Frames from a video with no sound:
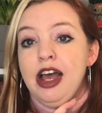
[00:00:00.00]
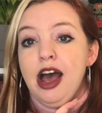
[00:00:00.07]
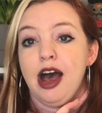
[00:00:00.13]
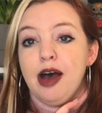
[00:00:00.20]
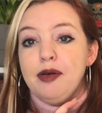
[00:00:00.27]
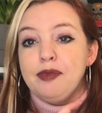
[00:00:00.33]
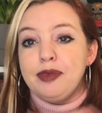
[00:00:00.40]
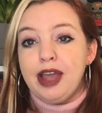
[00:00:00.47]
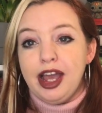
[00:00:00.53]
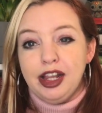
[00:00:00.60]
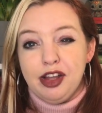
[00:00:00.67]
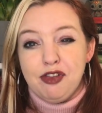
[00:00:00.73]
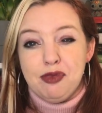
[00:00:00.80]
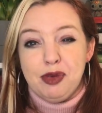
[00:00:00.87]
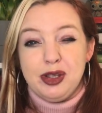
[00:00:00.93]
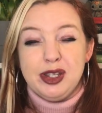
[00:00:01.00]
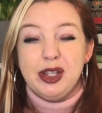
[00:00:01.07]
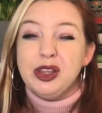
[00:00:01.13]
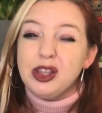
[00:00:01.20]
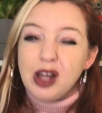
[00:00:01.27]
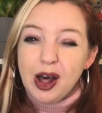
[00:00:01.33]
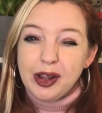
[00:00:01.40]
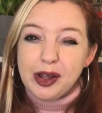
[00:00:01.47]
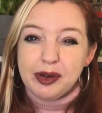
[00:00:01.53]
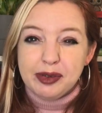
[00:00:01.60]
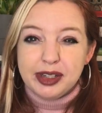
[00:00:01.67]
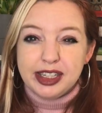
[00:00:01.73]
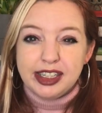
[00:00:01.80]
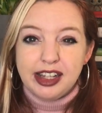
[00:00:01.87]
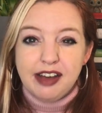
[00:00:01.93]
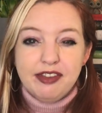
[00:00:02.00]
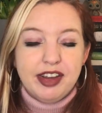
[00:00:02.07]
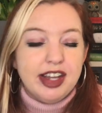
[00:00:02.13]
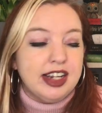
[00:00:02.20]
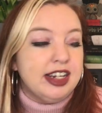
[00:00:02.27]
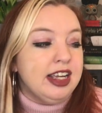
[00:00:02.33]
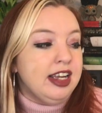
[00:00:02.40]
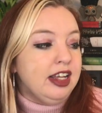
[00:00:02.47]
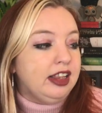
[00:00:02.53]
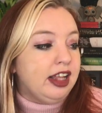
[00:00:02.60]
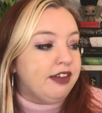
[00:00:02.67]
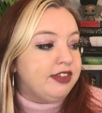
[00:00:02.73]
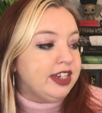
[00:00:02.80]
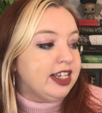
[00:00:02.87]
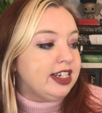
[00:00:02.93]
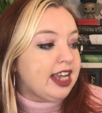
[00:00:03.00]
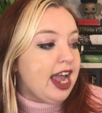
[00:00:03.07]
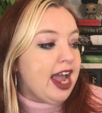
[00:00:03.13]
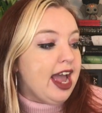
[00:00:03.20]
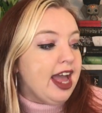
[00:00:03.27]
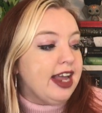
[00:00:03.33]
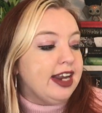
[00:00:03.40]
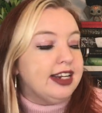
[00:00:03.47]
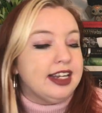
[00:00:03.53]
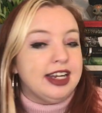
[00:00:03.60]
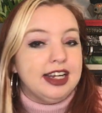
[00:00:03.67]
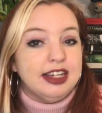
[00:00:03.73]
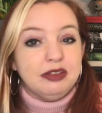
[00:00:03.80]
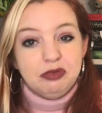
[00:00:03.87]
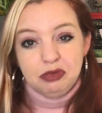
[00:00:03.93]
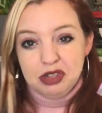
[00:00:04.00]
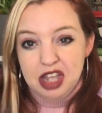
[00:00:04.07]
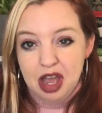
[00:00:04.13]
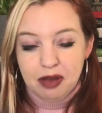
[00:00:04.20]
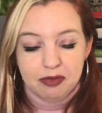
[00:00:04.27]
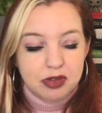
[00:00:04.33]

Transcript: Um, Kayla from Books and Lala really loved it, loved it, and uh, yeah.